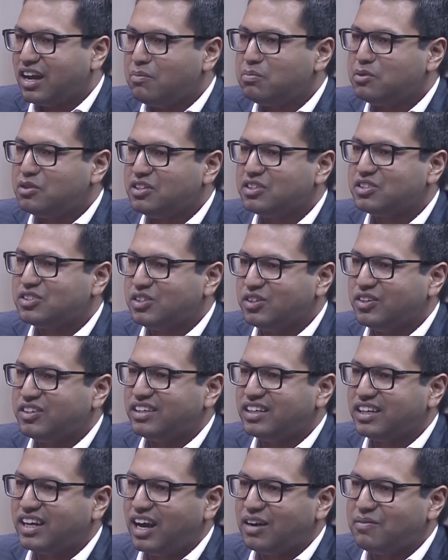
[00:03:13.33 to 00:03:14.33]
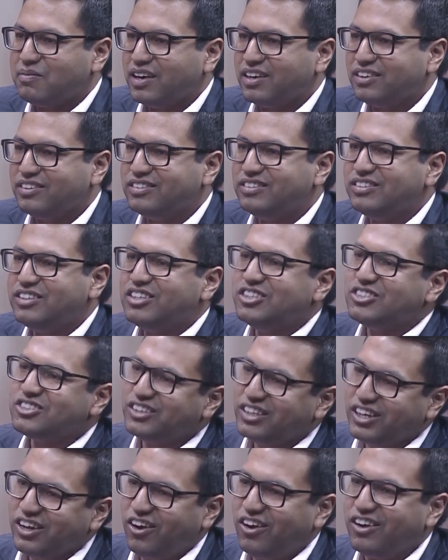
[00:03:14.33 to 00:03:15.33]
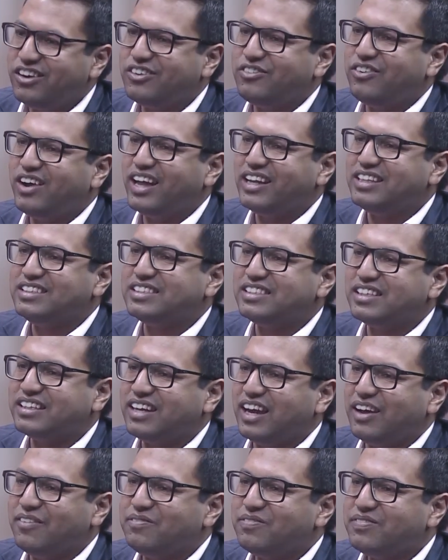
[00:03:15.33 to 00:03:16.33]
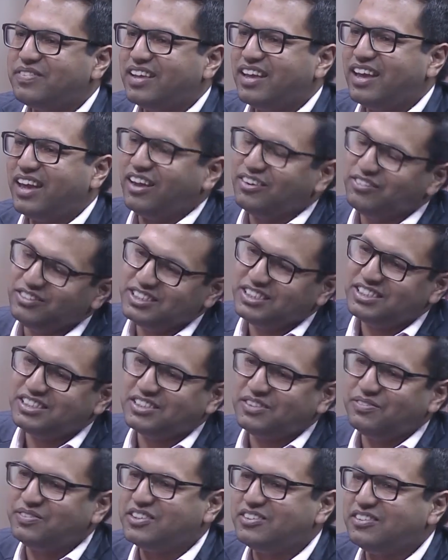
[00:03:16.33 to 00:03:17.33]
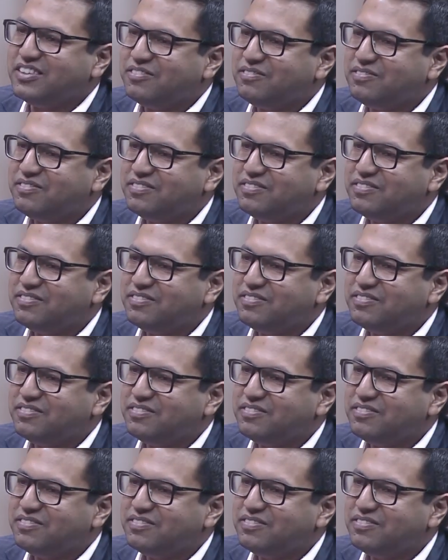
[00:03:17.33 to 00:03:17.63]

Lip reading: to the store in Kathmandu, so they order via Instagram and we just ship it to them.